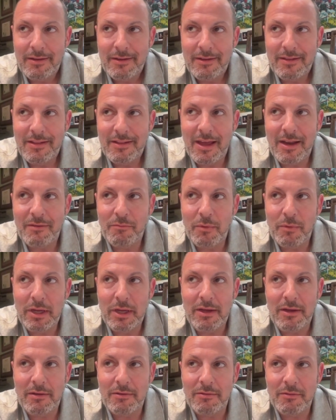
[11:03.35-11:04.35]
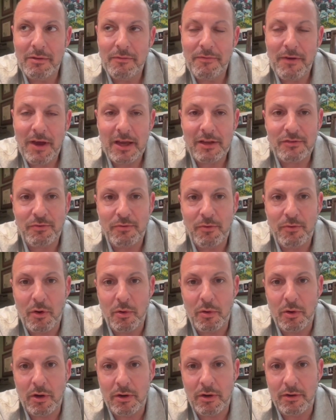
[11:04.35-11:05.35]
And then we fast
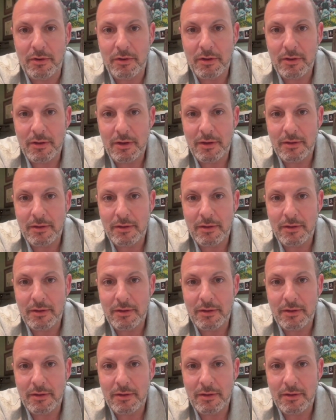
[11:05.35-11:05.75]
forward,